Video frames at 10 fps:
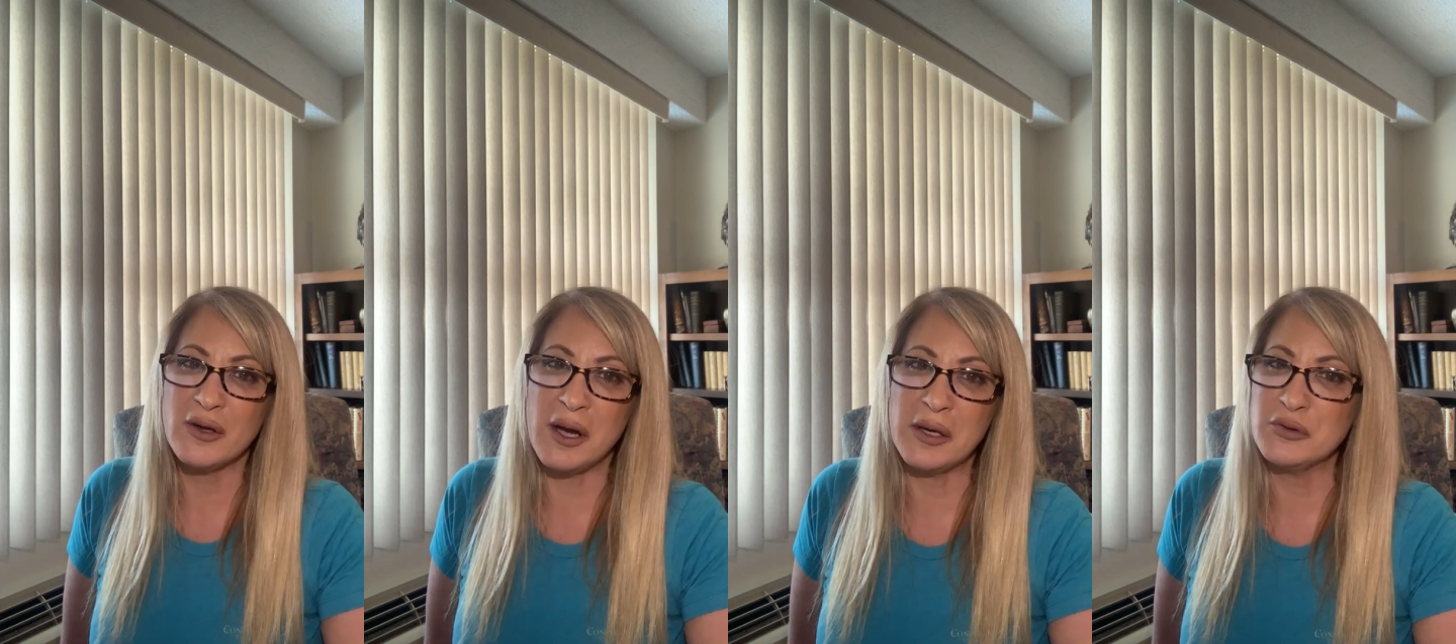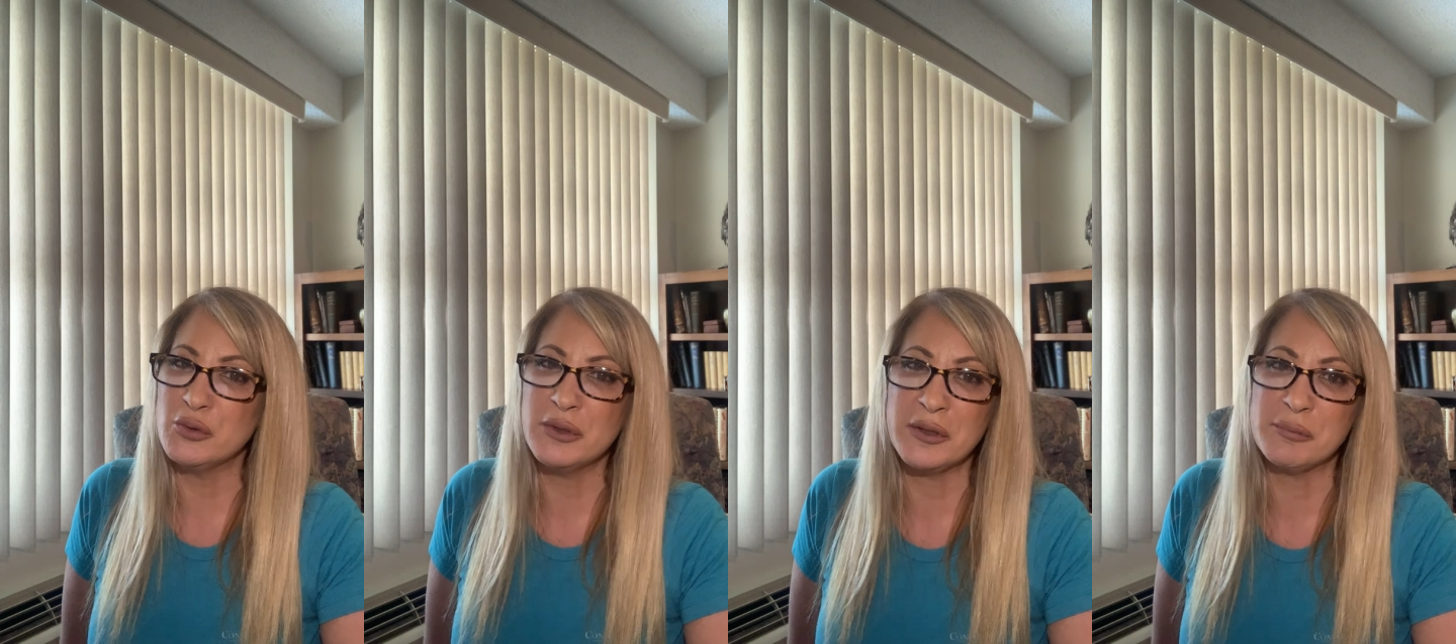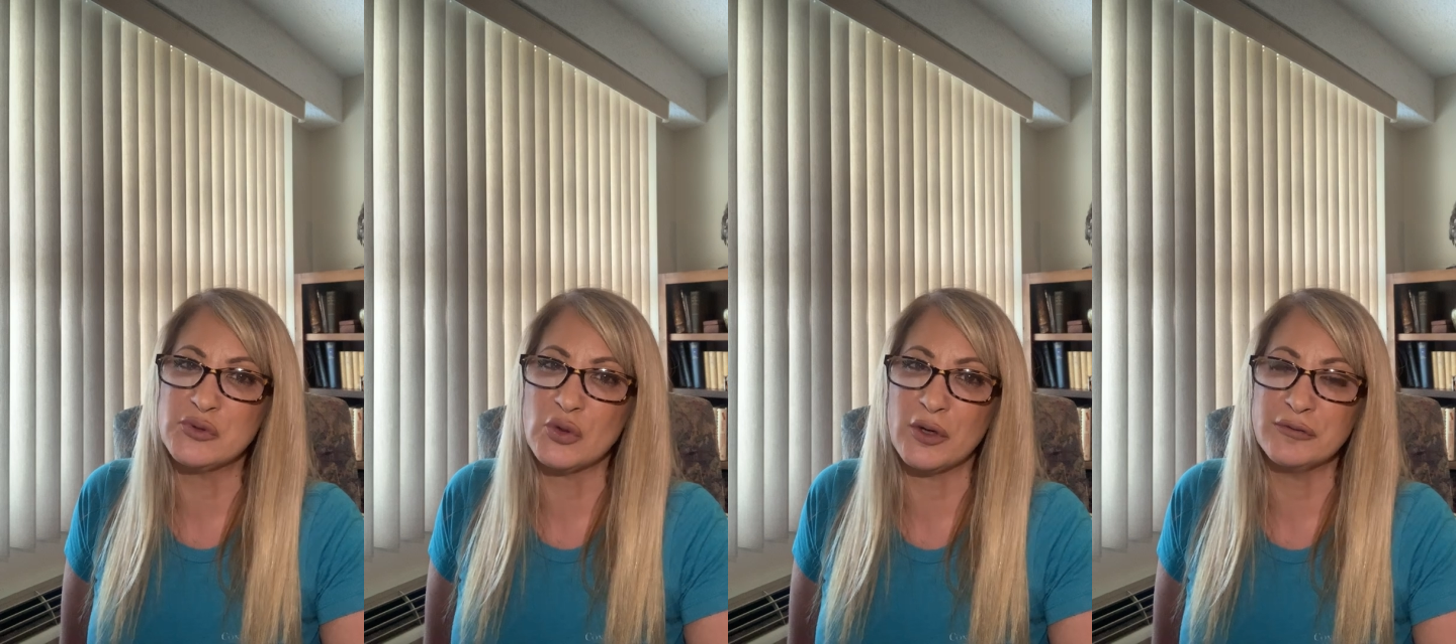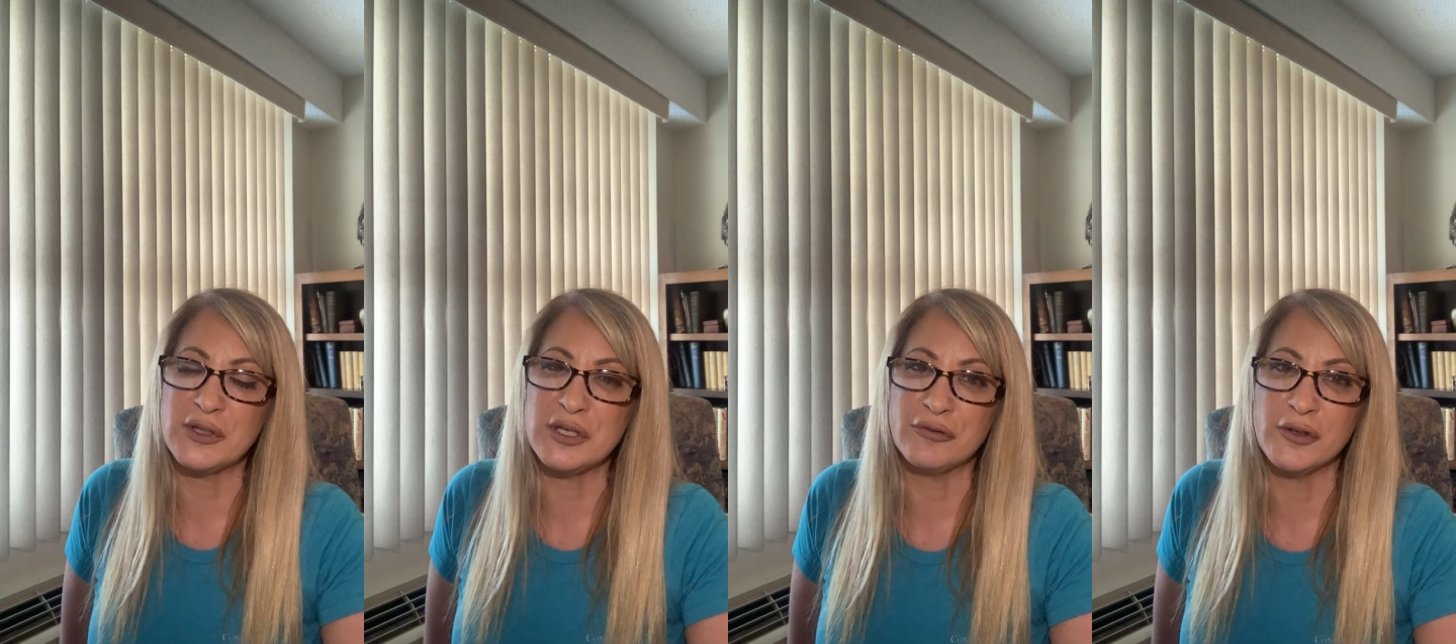You can observe
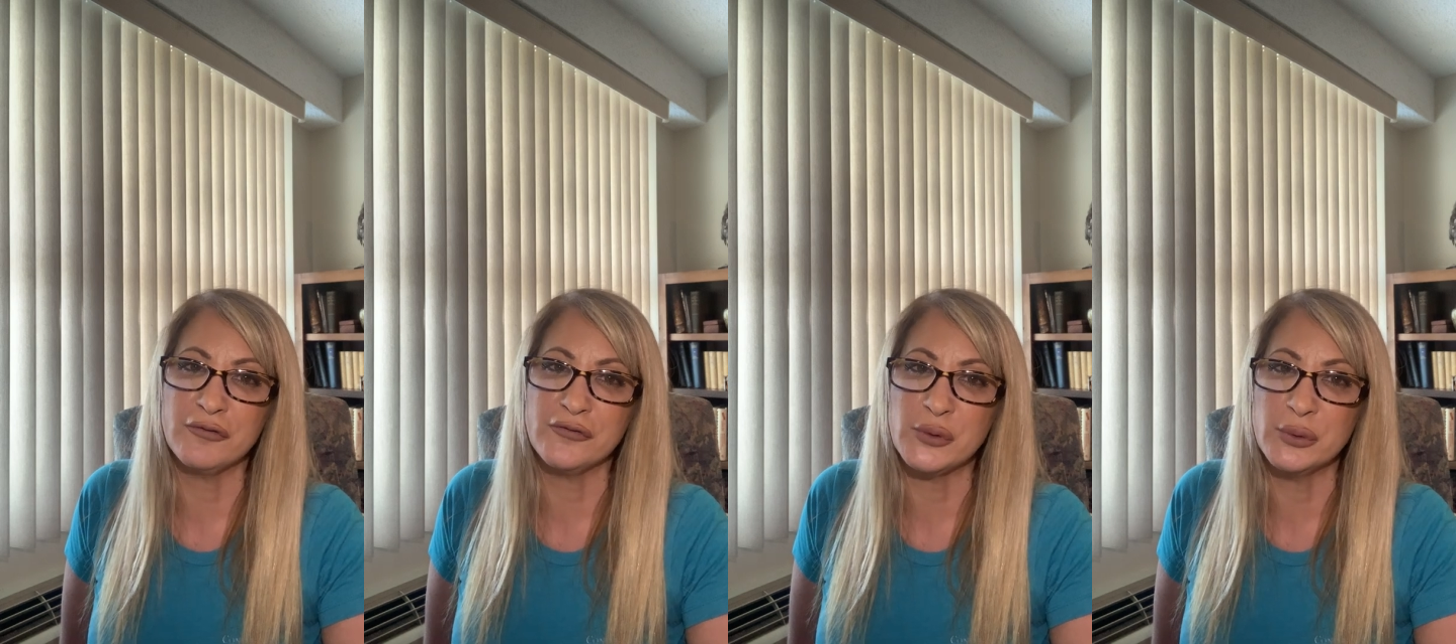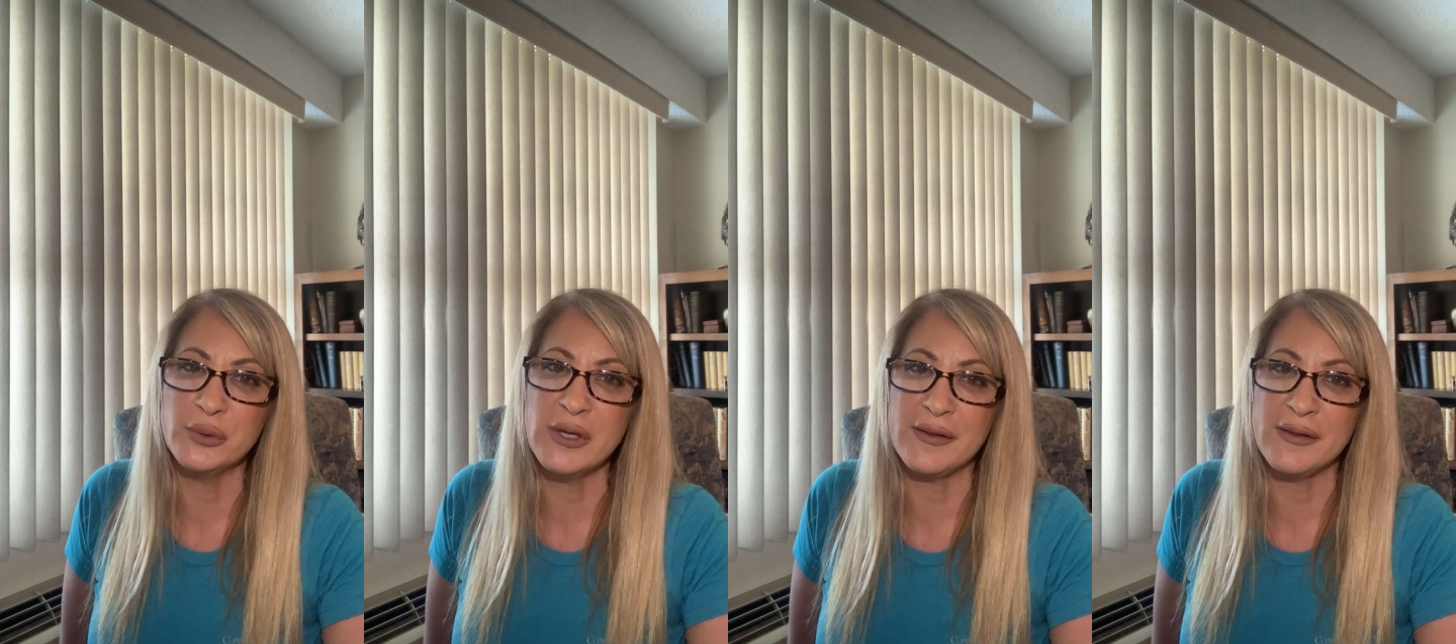the different food